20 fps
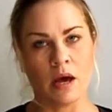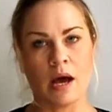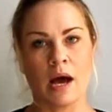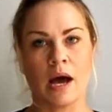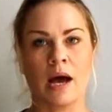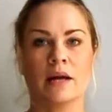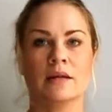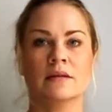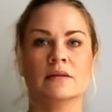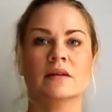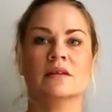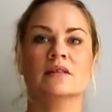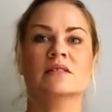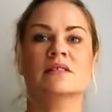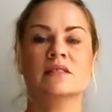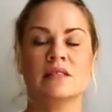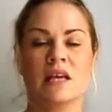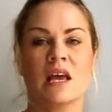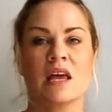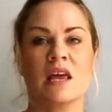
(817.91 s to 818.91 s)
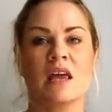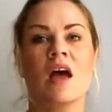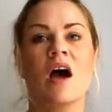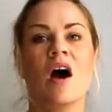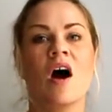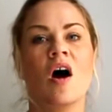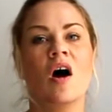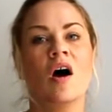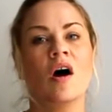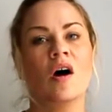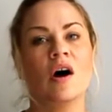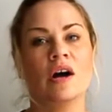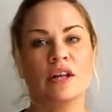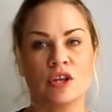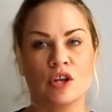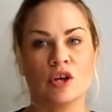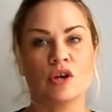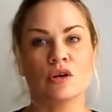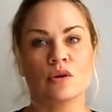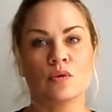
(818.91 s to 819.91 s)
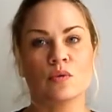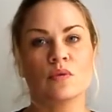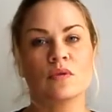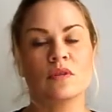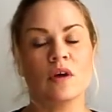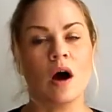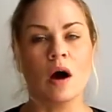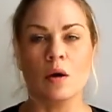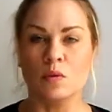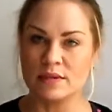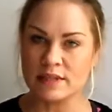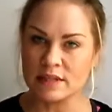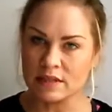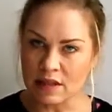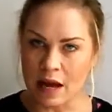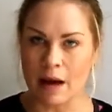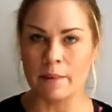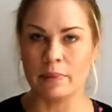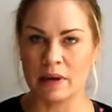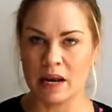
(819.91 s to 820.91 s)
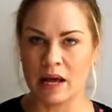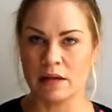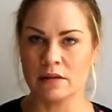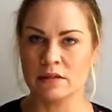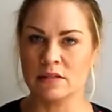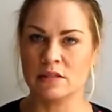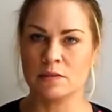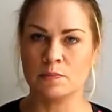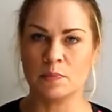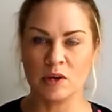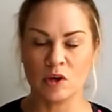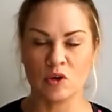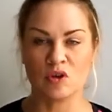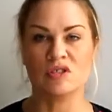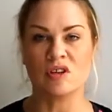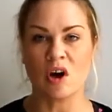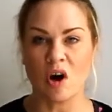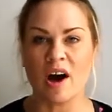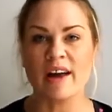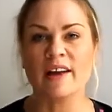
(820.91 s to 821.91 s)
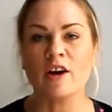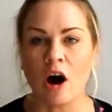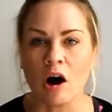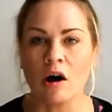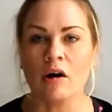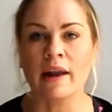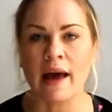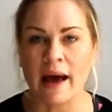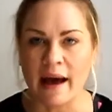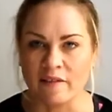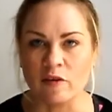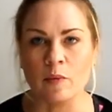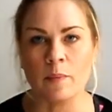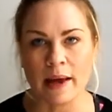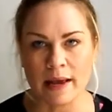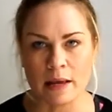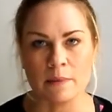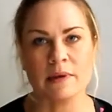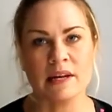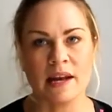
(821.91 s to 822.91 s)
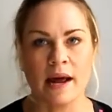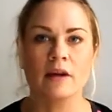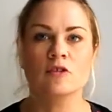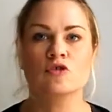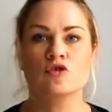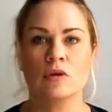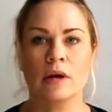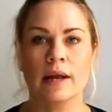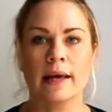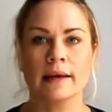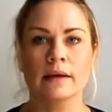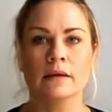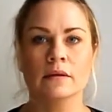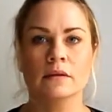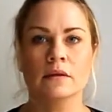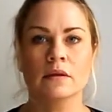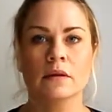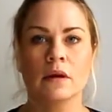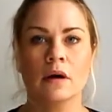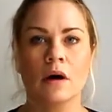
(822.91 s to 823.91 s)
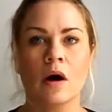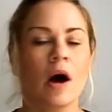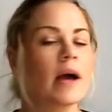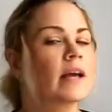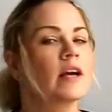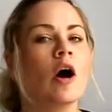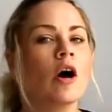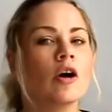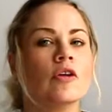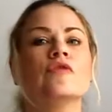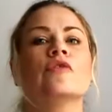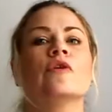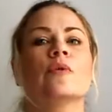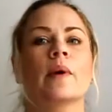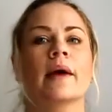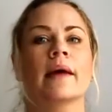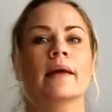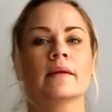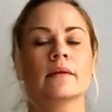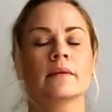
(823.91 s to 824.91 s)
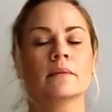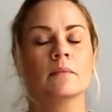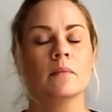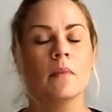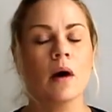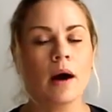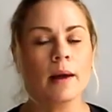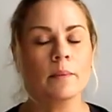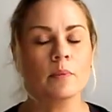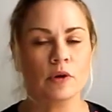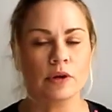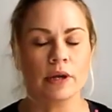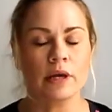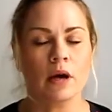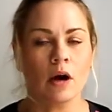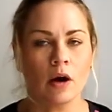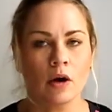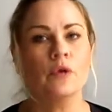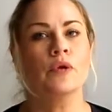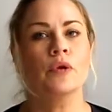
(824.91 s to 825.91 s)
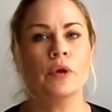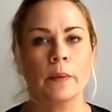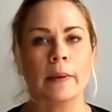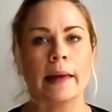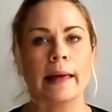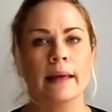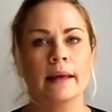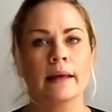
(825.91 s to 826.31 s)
And C, I knew that I was in that place because I can't have a baby naturally. I can't do it. My body can't do it.